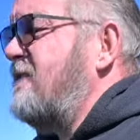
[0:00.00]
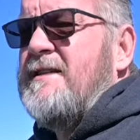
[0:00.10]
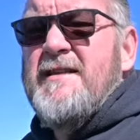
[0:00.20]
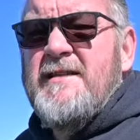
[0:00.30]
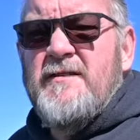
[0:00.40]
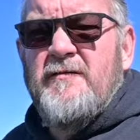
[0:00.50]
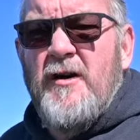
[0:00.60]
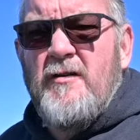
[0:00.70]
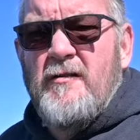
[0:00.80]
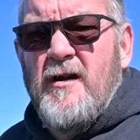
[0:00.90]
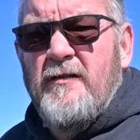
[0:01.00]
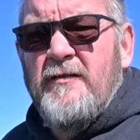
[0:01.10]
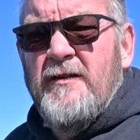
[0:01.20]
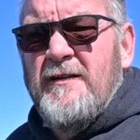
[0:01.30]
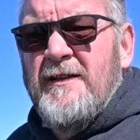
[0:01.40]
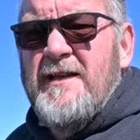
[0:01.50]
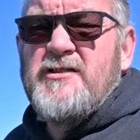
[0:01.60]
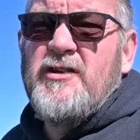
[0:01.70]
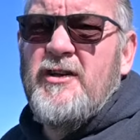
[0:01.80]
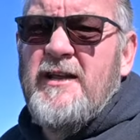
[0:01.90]
decent photograph. It
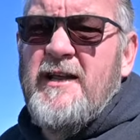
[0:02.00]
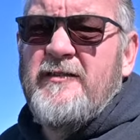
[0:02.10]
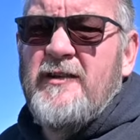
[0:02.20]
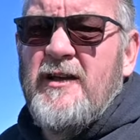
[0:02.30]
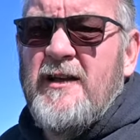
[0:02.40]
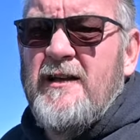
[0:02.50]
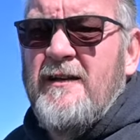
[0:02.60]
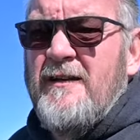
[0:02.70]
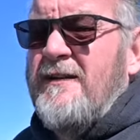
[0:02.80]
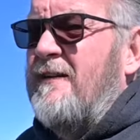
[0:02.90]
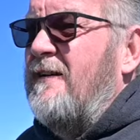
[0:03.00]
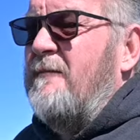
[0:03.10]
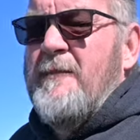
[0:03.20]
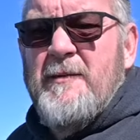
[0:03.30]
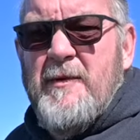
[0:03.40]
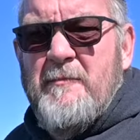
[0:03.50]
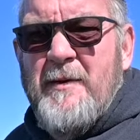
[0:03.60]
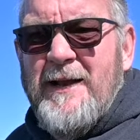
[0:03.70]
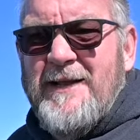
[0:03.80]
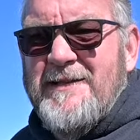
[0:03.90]
certainly isn't gonna make me
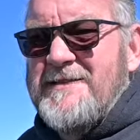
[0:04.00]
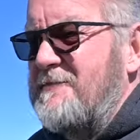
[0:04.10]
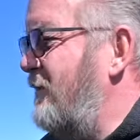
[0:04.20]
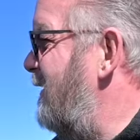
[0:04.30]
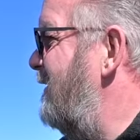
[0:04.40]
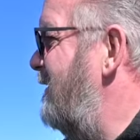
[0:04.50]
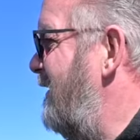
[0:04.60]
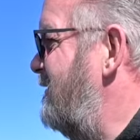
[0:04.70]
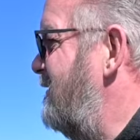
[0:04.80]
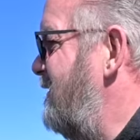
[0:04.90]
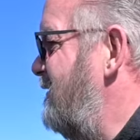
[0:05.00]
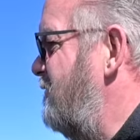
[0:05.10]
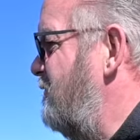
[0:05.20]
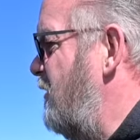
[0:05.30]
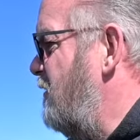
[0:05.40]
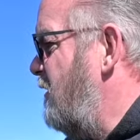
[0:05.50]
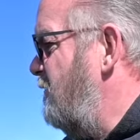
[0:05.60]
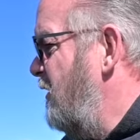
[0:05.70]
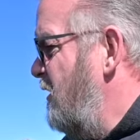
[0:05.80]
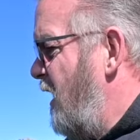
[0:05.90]
millions, but it's a decent
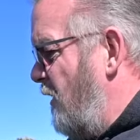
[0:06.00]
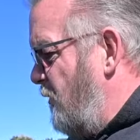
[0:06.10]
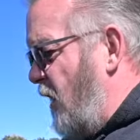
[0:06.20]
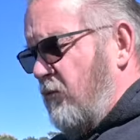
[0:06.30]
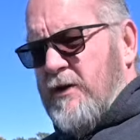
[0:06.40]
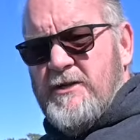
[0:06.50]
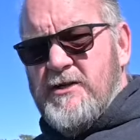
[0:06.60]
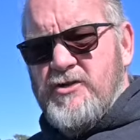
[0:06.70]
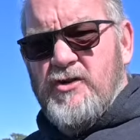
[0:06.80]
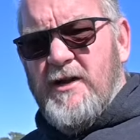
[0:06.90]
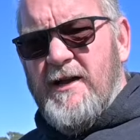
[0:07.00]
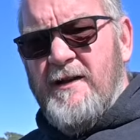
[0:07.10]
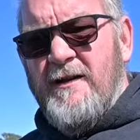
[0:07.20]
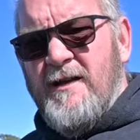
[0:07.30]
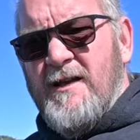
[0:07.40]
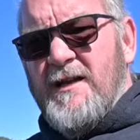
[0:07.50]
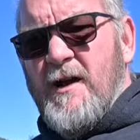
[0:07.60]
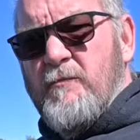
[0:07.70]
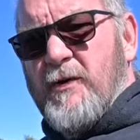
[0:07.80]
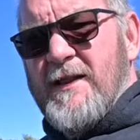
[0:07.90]
photograph. I wanted to try and, you
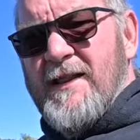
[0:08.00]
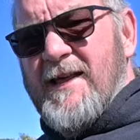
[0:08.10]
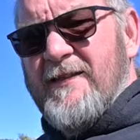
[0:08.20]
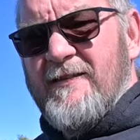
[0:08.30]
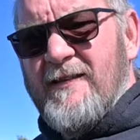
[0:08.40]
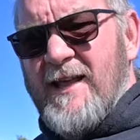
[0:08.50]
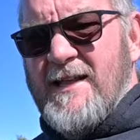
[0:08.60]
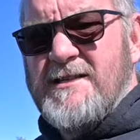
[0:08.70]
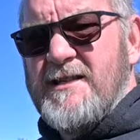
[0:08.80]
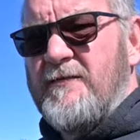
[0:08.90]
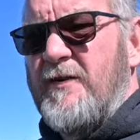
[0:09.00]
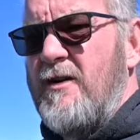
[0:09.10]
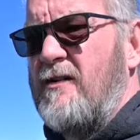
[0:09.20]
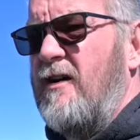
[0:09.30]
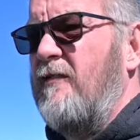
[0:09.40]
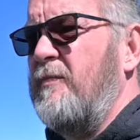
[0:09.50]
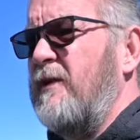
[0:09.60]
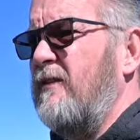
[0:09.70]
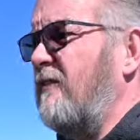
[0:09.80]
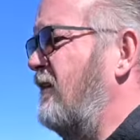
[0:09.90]
know, bring this into the photograph
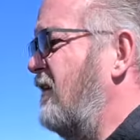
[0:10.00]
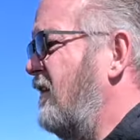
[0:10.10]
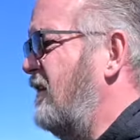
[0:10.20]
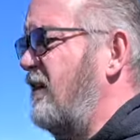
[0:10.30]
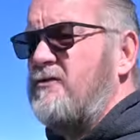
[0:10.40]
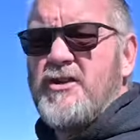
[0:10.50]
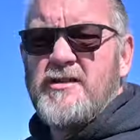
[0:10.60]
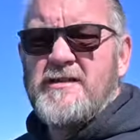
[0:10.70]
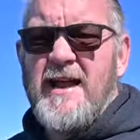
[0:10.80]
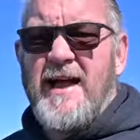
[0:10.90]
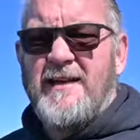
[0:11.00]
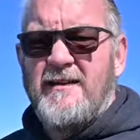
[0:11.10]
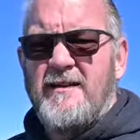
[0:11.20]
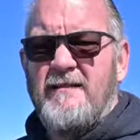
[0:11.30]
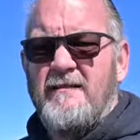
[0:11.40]
because, you know, just sand